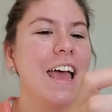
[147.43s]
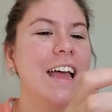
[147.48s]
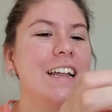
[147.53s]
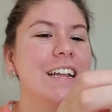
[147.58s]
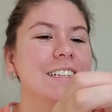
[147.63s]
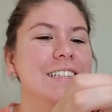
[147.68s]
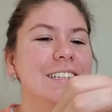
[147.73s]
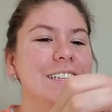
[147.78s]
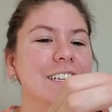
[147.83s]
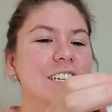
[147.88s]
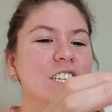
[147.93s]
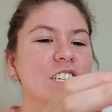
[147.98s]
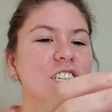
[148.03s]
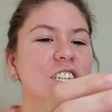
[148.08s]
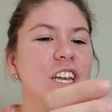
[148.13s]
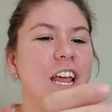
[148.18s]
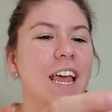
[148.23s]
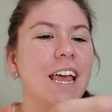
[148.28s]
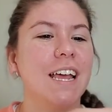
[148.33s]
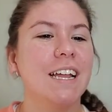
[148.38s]
And it's in the
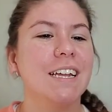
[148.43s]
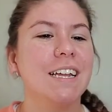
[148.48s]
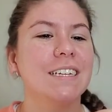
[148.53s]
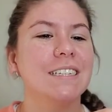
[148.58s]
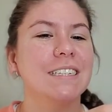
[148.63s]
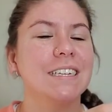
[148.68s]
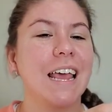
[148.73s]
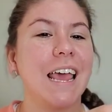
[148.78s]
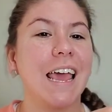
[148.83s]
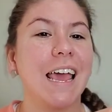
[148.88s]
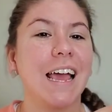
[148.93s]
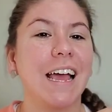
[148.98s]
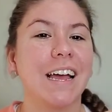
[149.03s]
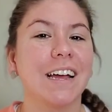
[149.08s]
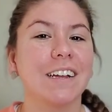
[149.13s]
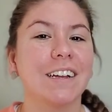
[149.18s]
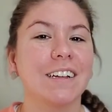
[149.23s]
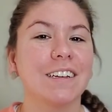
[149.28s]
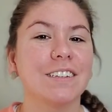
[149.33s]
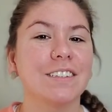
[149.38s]
shade
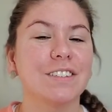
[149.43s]
tan.